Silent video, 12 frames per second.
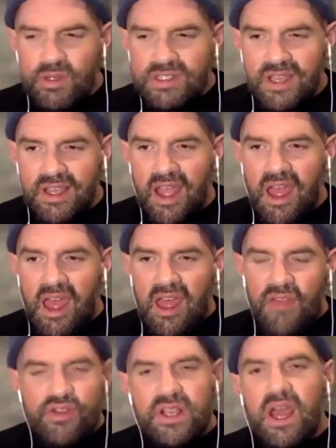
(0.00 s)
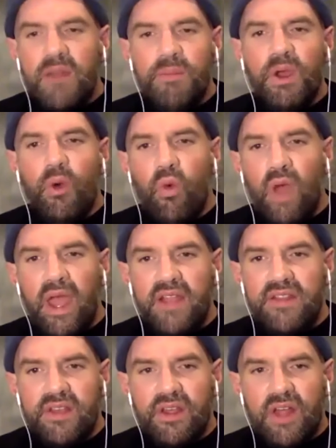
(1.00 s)
and I was like there's got to be a
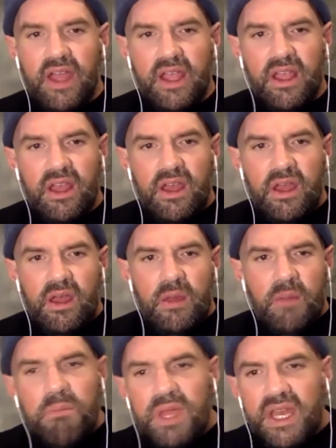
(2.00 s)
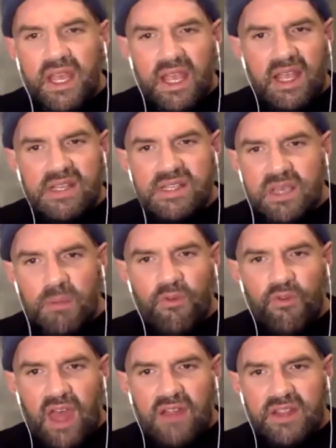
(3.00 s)
way to like mitigate some
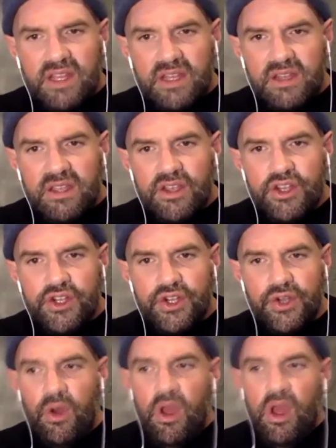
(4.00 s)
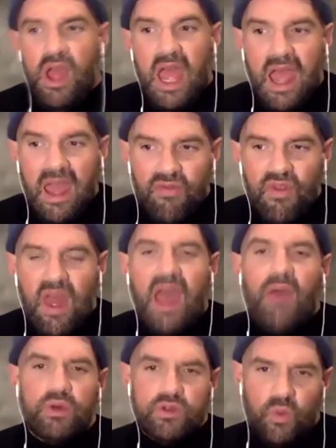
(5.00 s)
of that lean tissue and
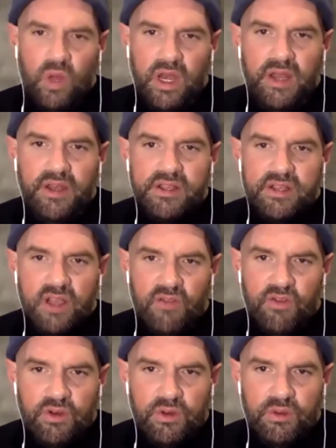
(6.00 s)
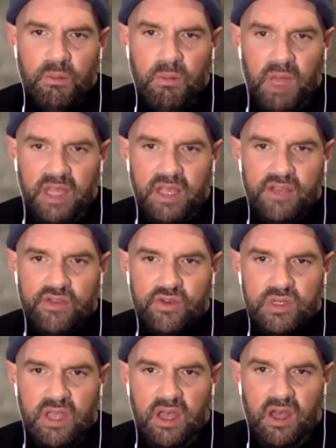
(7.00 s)
that was when I discovered Mike
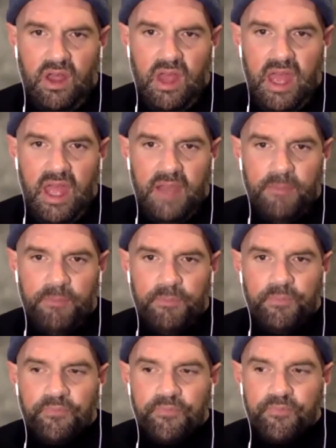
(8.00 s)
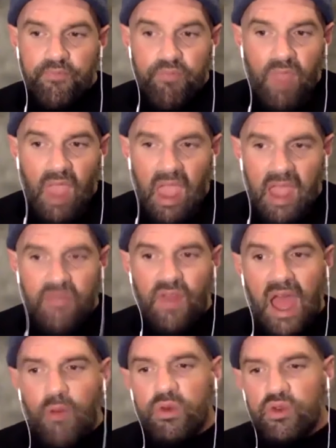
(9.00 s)
Israetel and
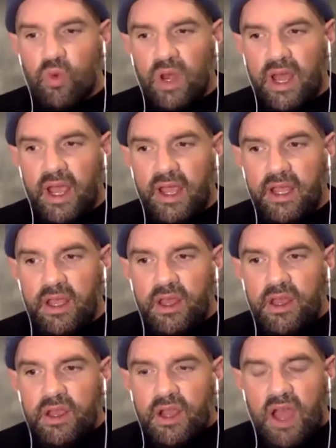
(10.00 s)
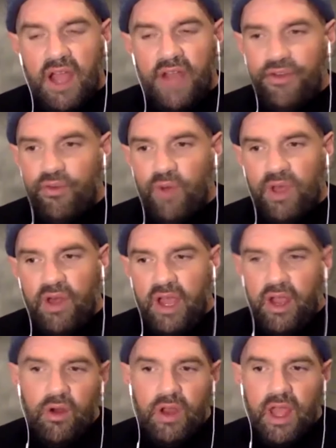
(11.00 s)
and that was when I kind of went
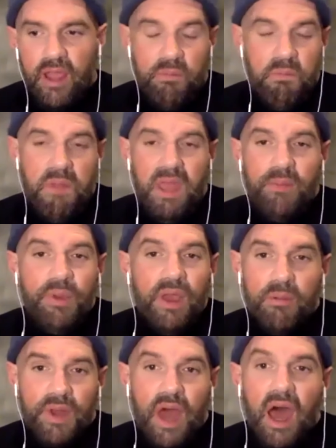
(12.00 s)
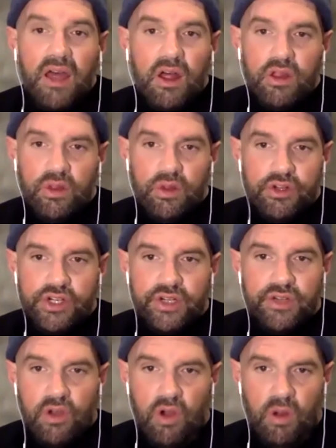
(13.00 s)
like, okay, maybe I'm not
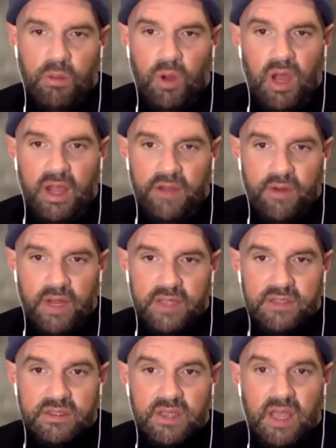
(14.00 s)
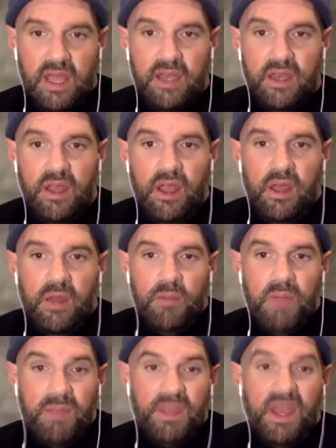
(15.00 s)
allergic to carbohydrates, and
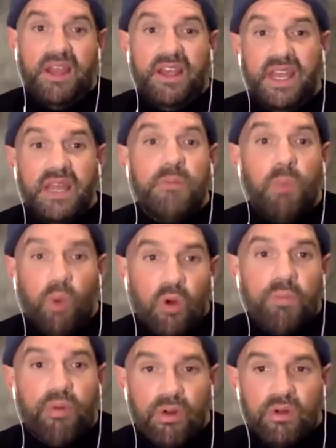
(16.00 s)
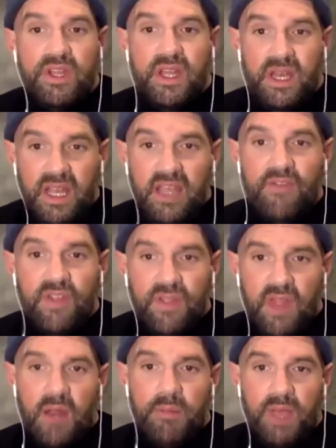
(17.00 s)
maybe I need more protein
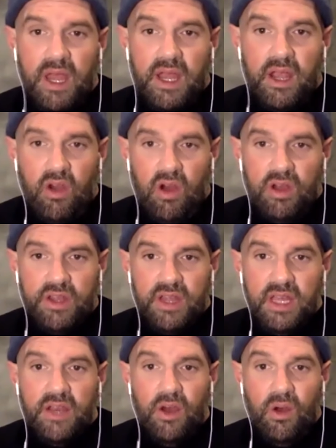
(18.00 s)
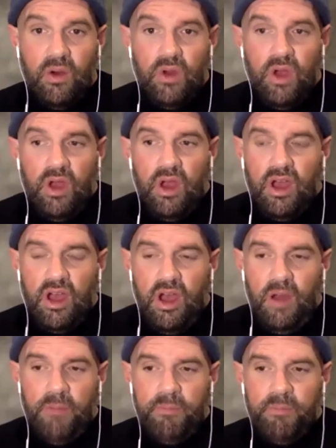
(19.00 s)
even than I'm getting on keto,
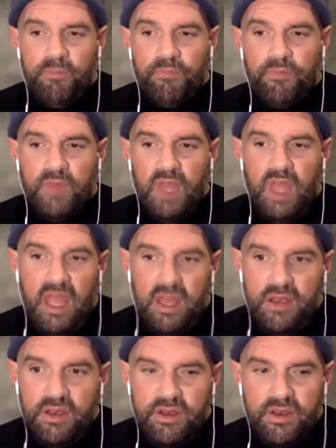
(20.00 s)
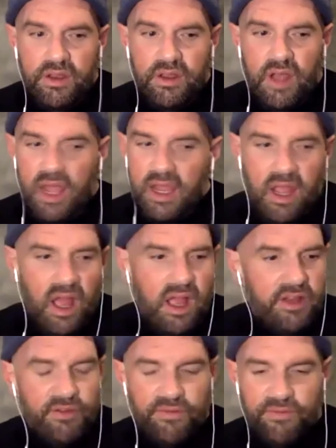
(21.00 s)
um, and I
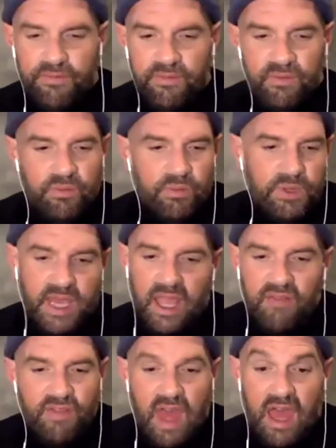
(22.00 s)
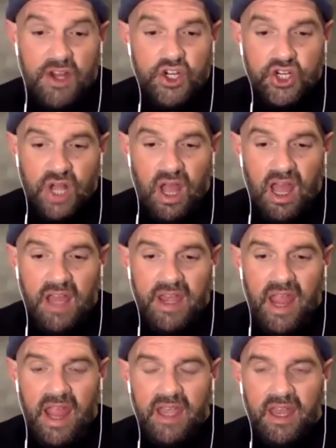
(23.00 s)
kind of gave that a
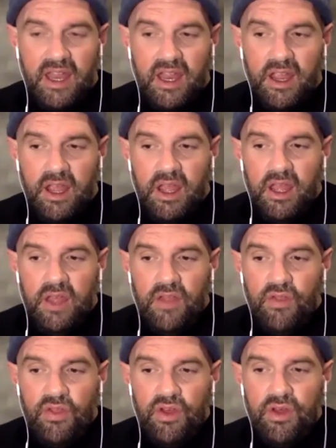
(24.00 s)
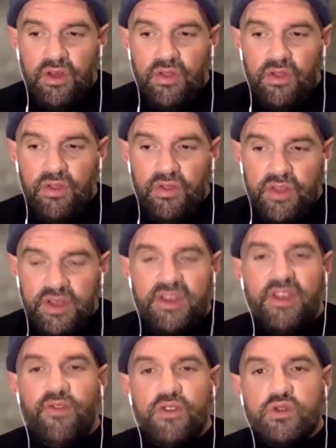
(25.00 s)
shot, and it the the
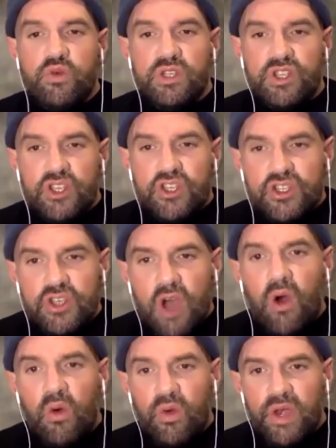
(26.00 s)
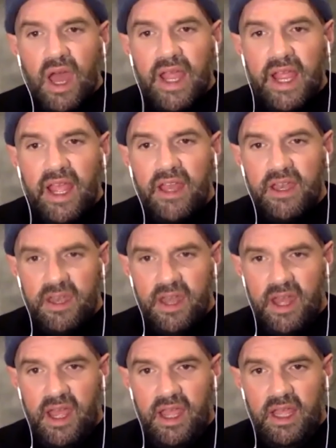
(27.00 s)
difference was so night and
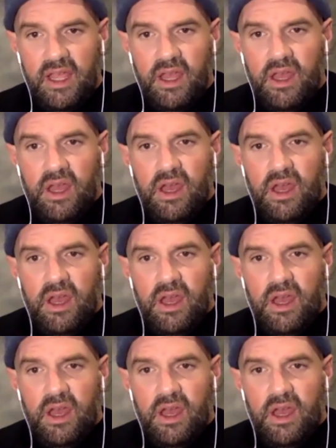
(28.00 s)
day.